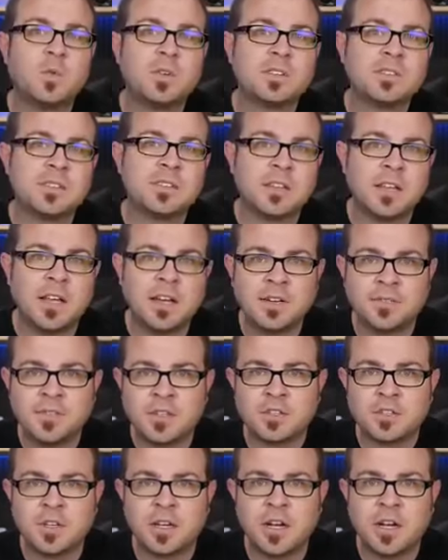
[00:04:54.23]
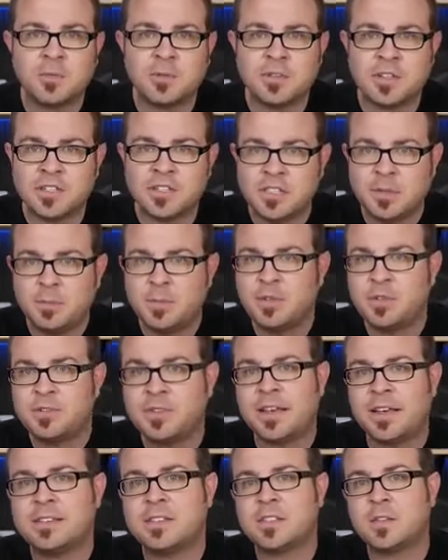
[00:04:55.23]
was the luck of the draw with the GPU's
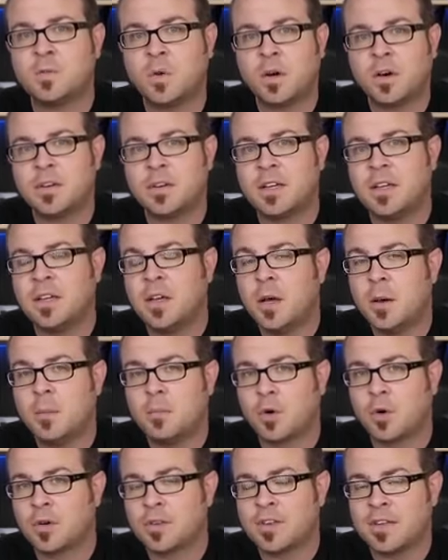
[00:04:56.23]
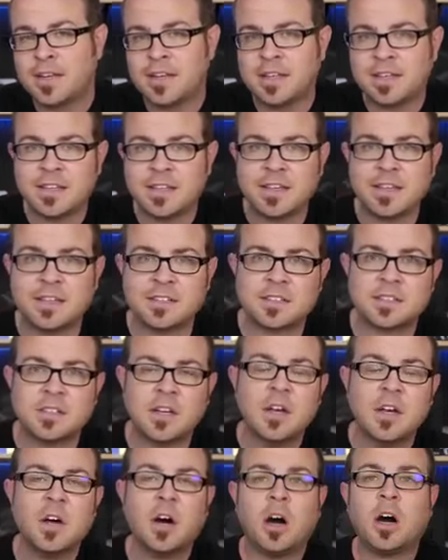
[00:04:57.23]
ASIC quality more than anything else.
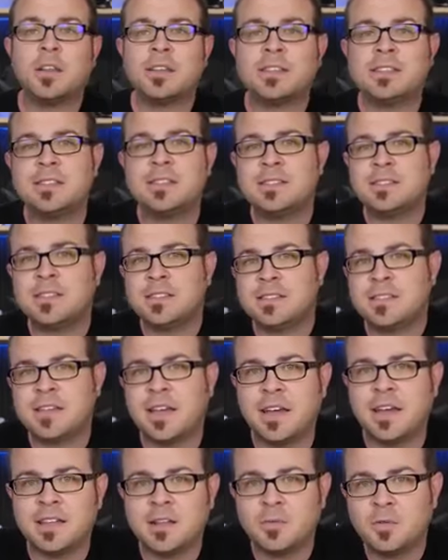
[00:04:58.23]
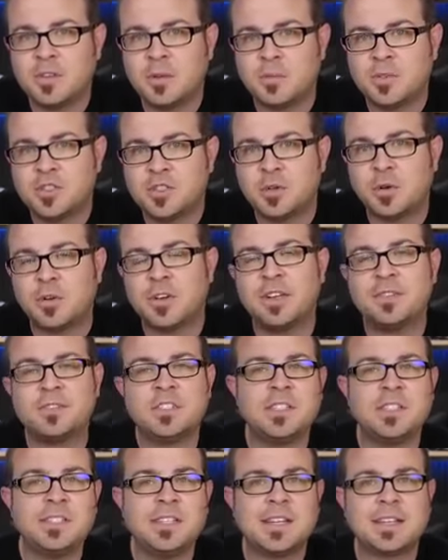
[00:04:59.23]
All this is to say that with the majority of
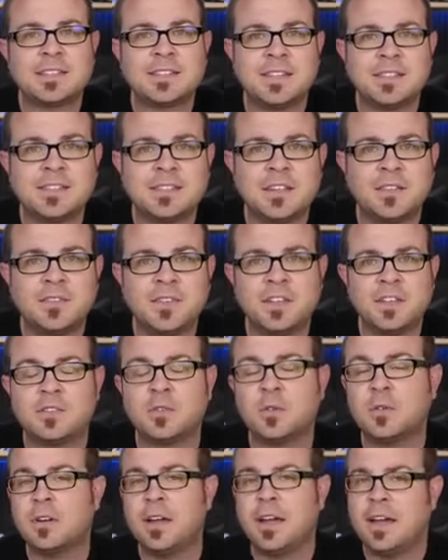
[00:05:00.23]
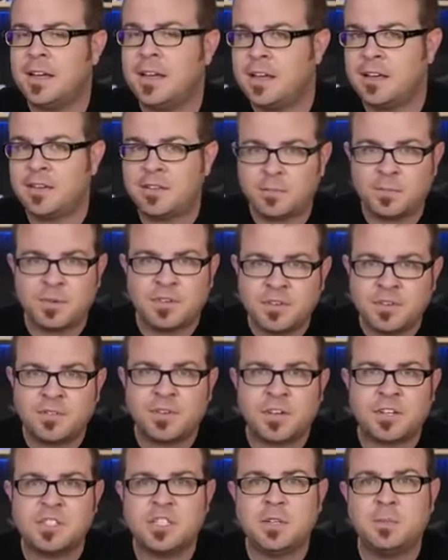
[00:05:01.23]
GTX 1070s or any
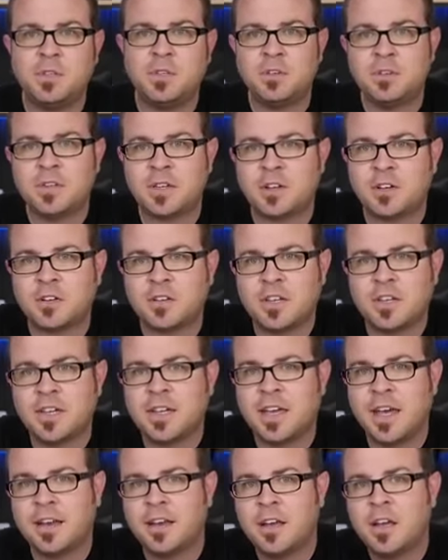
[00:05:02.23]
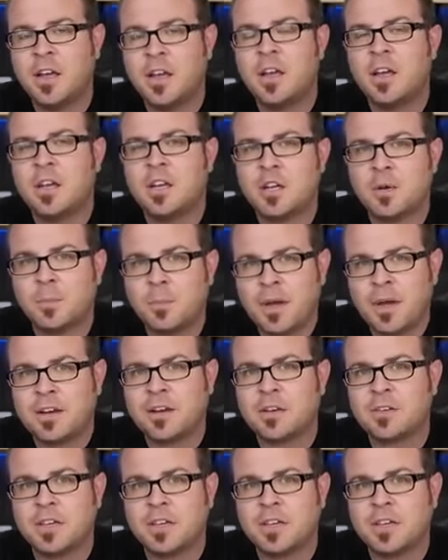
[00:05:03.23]
specific GPU that you're looking at, you're better